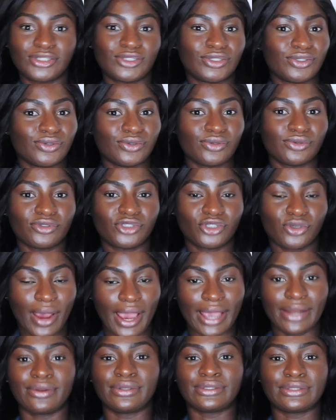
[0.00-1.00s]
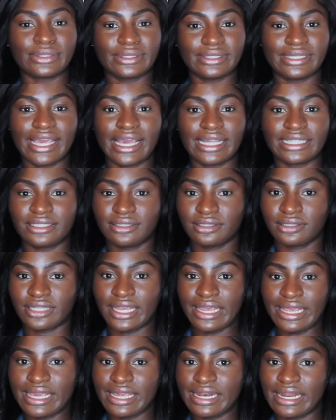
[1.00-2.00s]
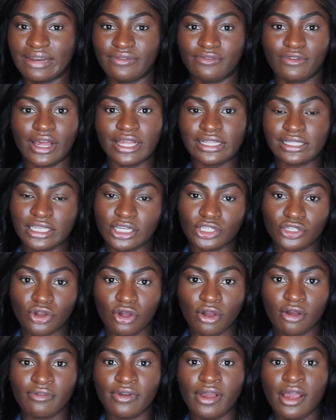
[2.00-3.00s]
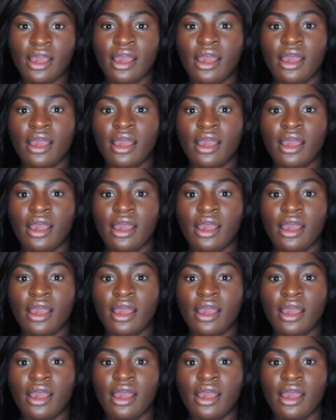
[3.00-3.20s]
do try not to get taken advantage of,